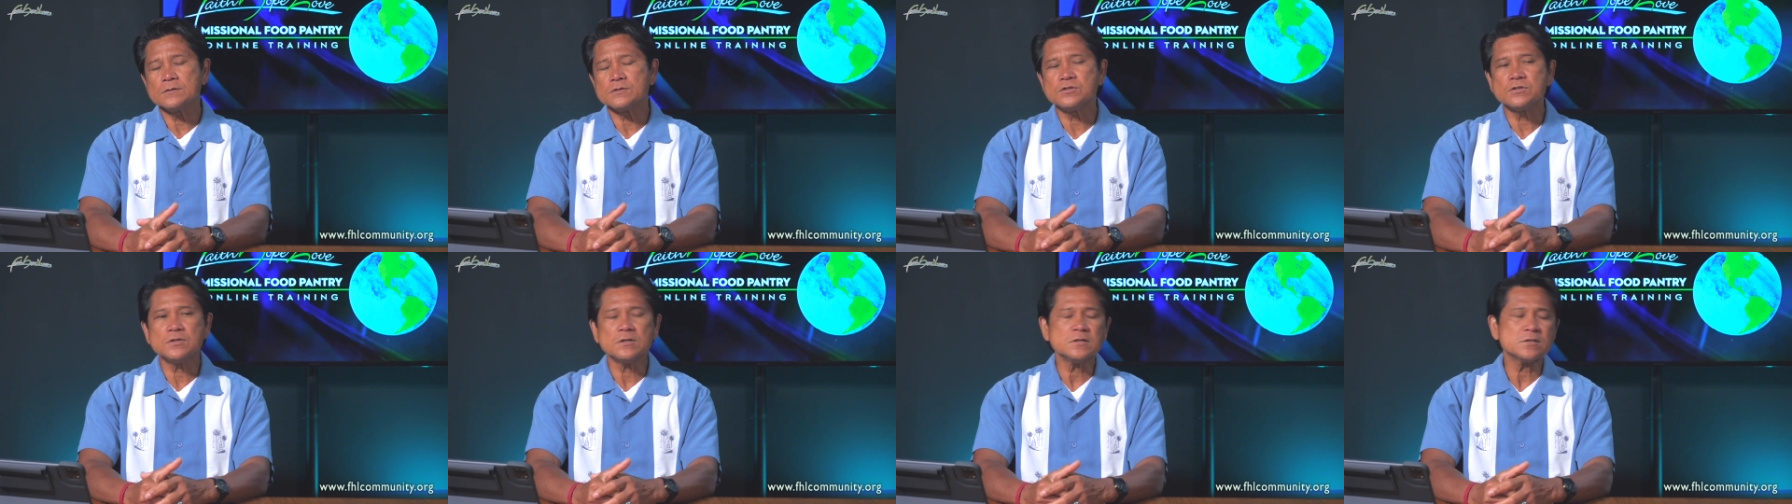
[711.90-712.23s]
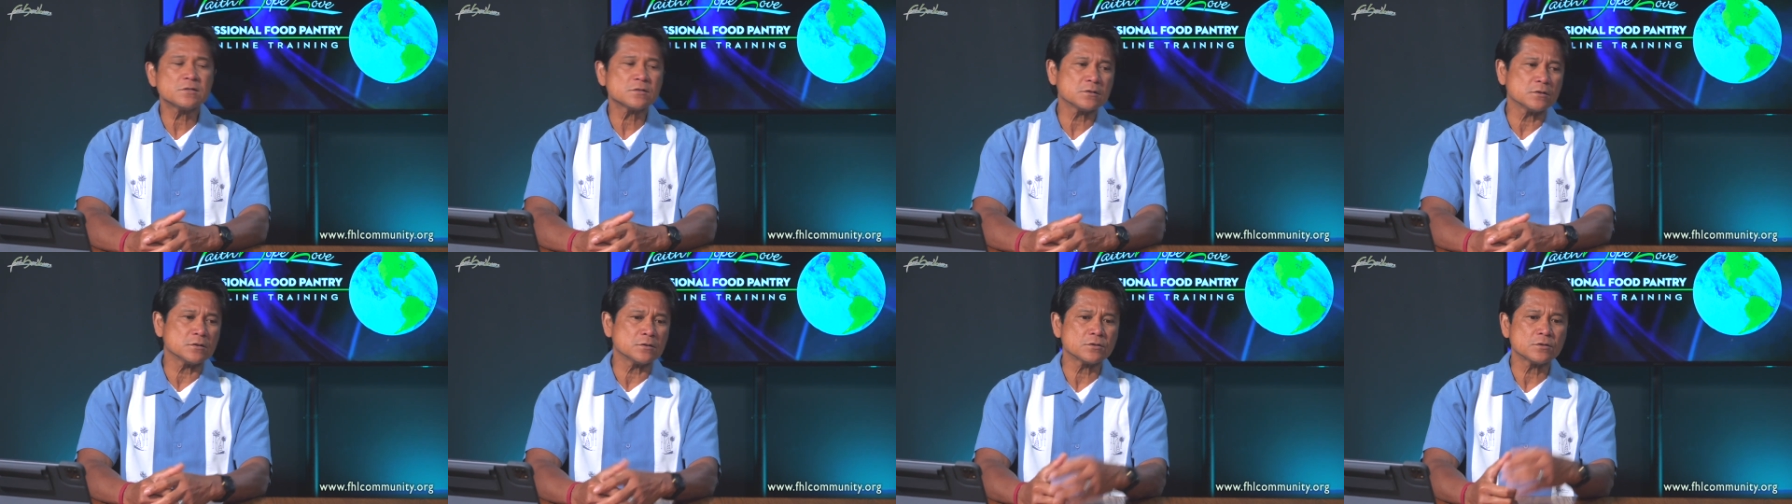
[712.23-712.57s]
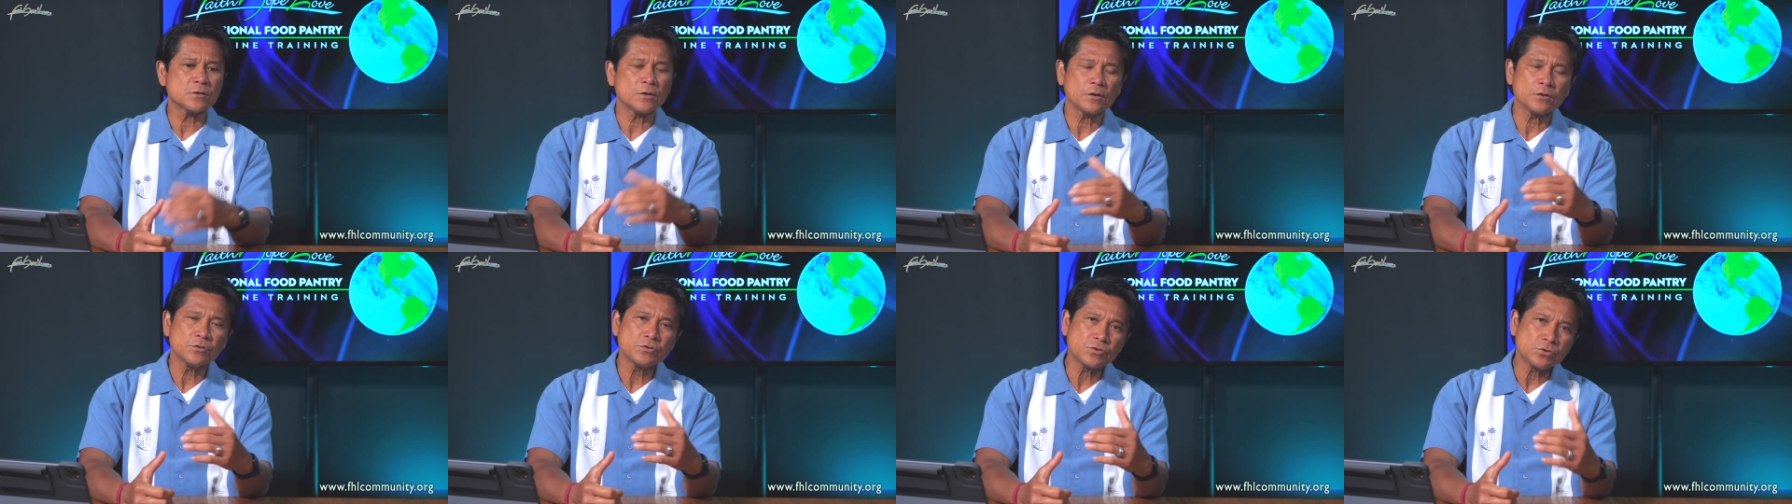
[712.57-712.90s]

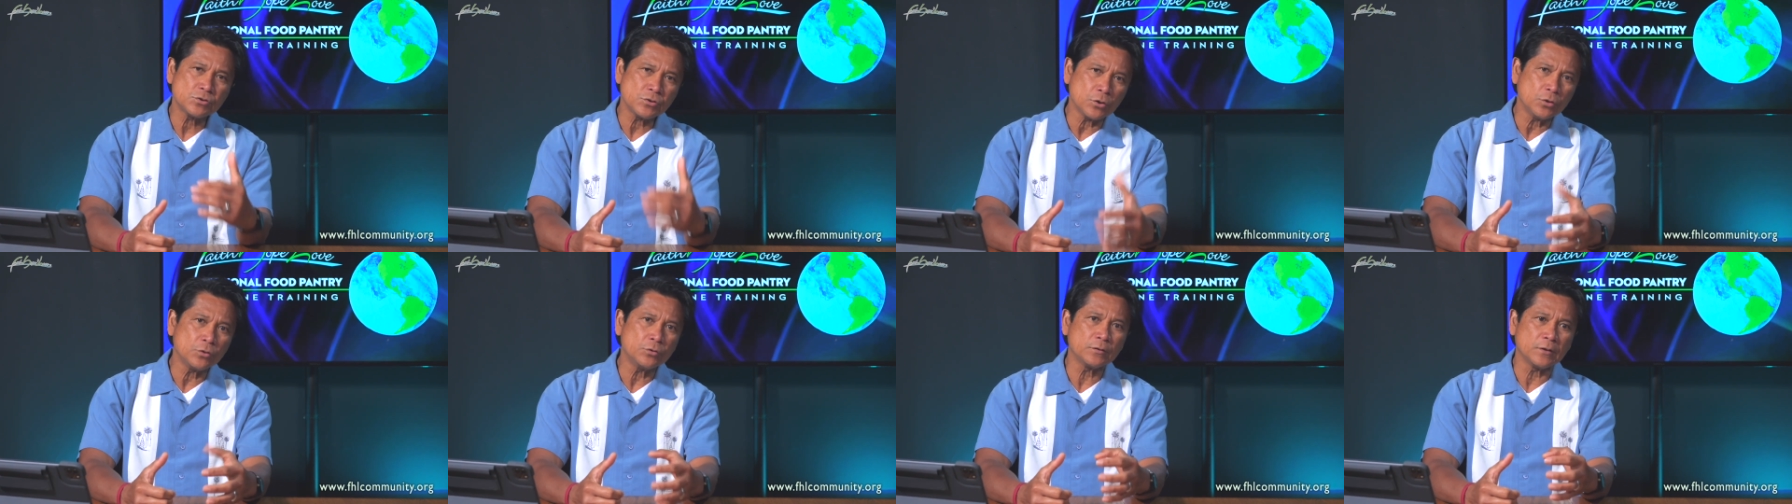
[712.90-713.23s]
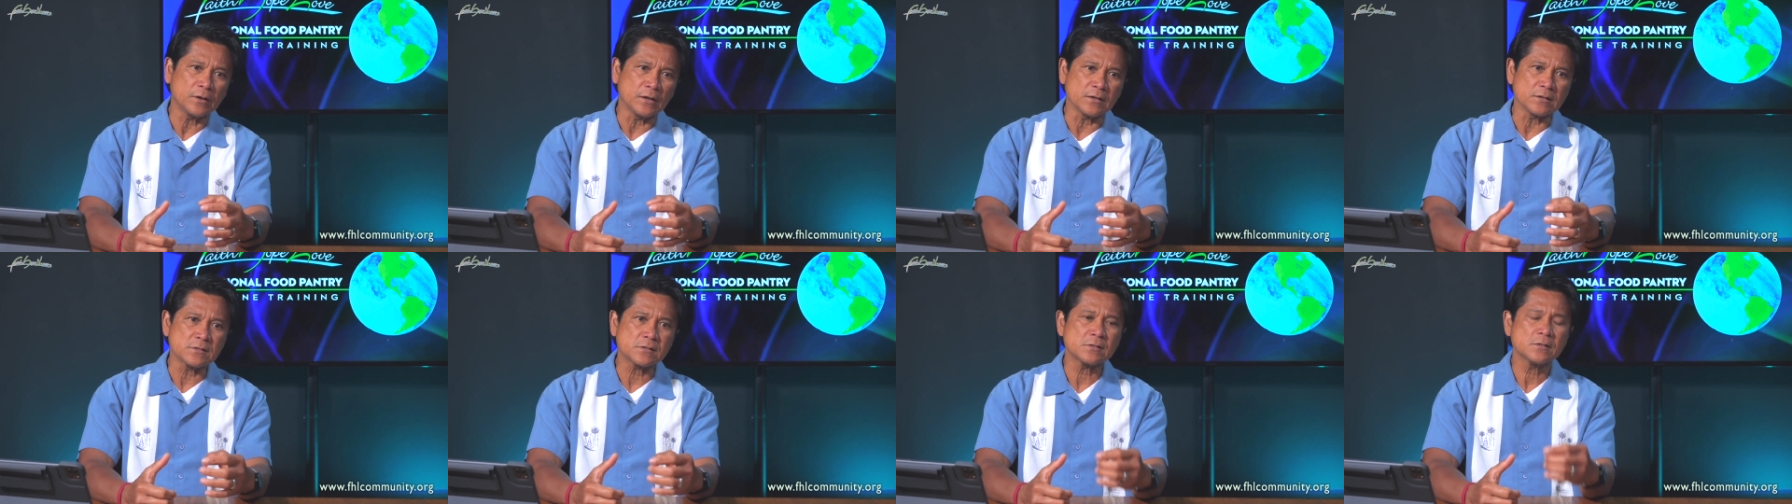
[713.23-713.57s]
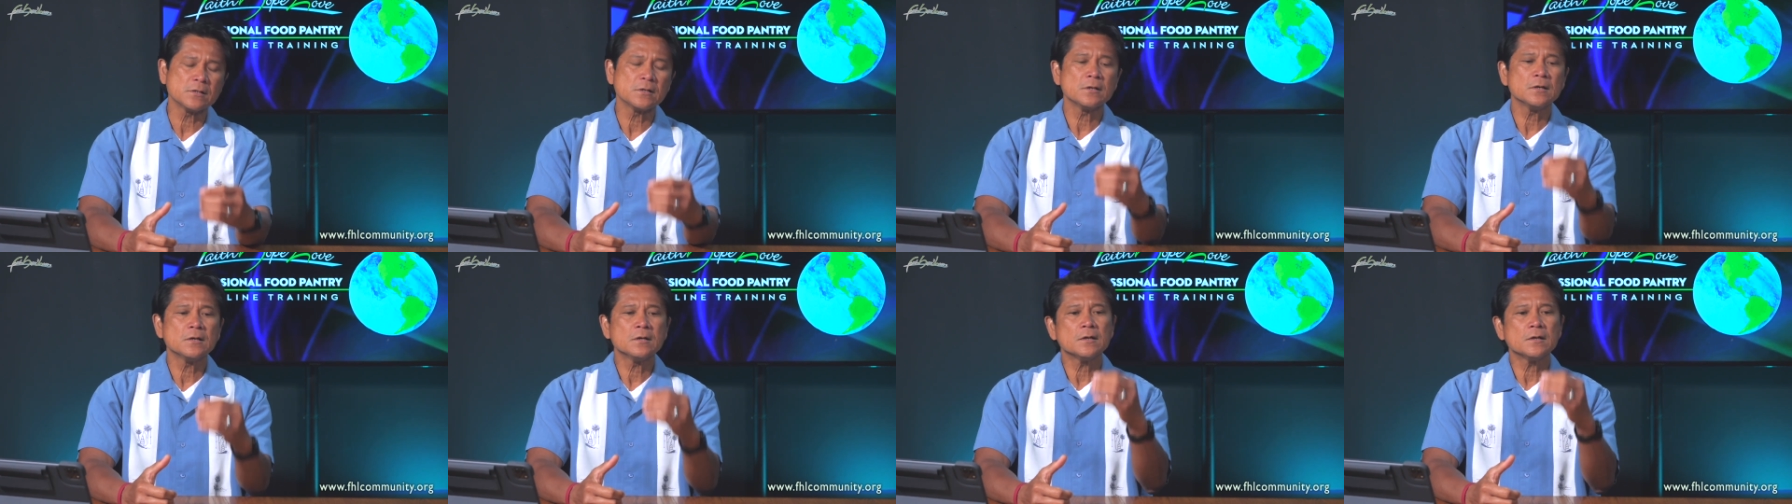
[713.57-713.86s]
Jesus showed us.